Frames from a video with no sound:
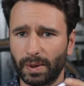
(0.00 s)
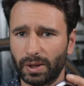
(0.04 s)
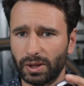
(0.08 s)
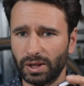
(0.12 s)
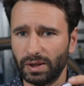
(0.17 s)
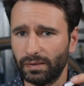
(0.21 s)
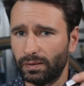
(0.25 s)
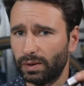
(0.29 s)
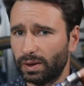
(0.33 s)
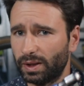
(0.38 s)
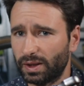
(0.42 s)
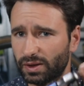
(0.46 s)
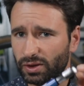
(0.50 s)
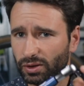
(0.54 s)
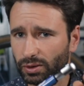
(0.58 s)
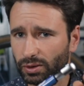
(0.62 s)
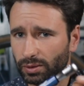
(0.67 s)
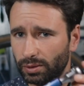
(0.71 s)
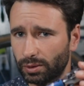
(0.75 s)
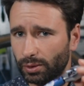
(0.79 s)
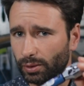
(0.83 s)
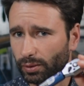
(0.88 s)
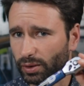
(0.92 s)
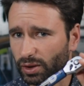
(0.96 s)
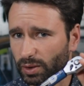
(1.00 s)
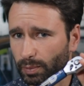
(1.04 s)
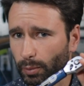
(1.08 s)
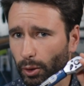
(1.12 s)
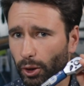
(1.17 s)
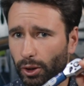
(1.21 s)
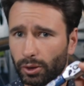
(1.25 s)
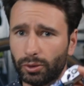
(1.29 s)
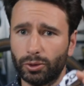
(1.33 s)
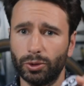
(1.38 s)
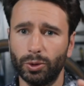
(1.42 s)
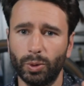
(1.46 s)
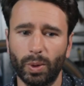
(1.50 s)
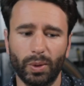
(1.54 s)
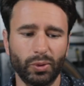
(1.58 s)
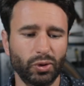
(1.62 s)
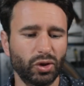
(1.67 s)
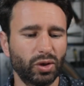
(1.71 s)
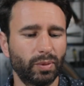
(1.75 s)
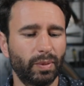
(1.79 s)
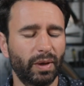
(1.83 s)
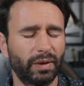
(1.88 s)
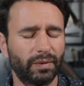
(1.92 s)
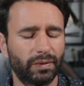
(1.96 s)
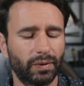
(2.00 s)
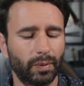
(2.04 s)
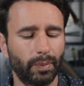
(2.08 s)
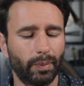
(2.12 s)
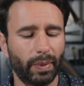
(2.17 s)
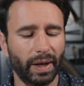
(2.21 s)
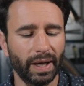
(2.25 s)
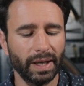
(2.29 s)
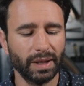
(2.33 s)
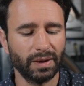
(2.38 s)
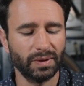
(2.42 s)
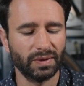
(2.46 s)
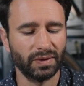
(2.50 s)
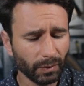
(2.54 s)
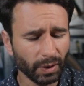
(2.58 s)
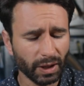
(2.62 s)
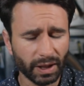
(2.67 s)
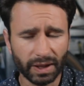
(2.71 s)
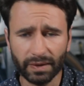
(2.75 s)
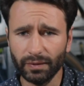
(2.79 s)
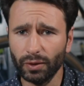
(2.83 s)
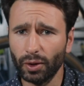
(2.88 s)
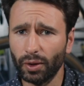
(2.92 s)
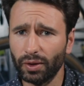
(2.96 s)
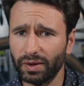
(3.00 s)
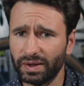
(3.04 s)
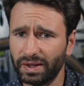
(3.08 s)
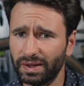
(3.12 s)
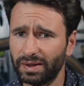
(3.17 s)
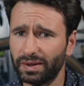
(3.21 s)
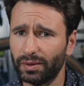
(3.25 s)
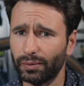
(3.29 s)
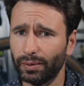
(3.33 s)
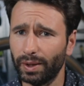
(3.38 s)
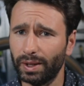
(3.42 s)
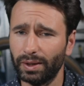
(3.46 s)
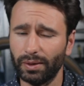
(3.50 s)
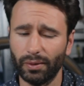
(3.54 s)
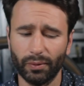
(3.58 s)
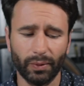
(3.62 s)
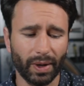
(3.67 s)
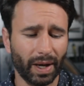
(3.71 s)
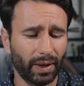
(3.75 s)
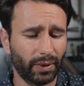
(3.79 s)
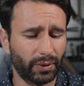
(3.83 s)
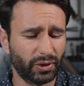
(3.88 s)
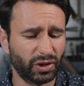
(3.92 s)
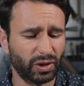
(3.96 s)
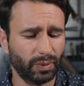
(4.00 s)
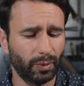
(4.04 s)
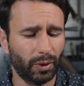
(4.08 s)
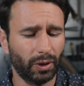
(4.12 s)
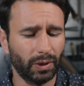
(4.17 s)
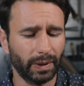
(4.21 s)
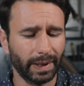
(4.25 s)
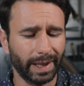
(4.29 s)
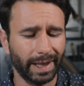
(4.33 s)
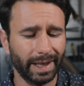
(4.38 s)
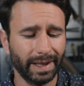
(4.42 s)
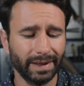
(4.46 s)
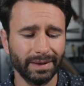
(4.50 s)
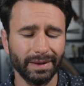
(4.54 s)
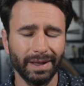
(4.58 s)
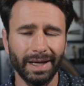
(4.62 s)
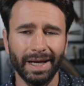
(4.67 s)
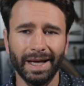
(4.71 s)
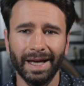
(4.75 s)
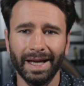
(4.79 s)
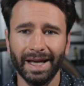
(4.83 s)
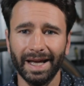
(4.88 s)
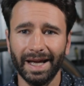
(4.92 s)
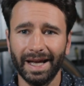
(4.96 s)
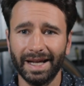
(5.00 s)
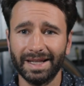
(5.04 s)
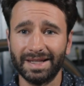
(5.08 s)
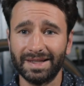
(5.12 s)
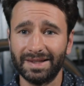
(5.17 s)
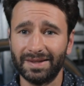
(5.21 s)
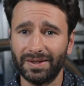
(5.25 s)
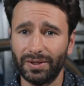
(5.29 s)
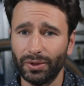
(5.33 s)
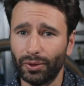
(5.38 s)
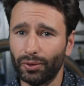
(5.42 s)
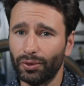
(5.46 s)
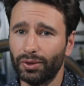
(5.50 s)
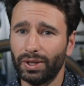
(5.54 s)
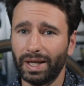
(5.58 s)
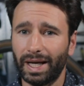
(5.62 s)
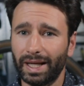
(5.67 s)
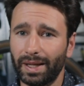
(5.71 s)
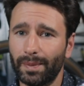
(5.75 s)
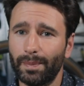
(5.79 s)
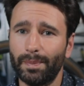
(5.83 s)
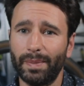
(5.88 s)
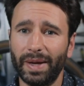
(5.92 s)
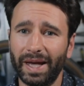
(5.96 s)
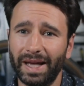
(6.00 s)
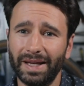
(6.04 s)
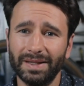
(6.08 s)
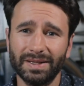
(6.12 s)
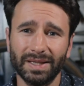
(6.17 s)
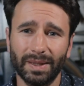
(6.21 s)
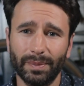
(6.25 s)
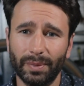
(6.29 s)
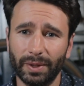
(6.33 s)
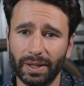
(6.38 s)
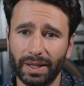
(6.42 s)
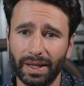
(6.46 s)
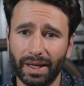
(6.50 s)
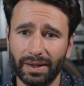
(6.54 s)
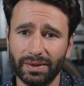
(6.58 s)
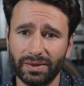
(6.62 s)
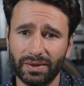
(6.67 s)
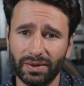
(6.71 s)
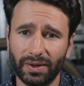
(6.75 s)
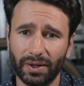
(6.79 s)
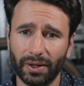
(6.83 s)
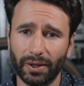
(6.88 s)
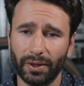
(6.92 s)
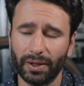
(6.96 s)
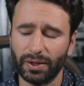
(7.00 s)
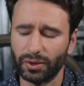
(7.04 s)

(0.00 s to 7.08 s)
Even this, this park tool, which is meant for bikes, even though this is a rather small head, it still kind of bangs up against there.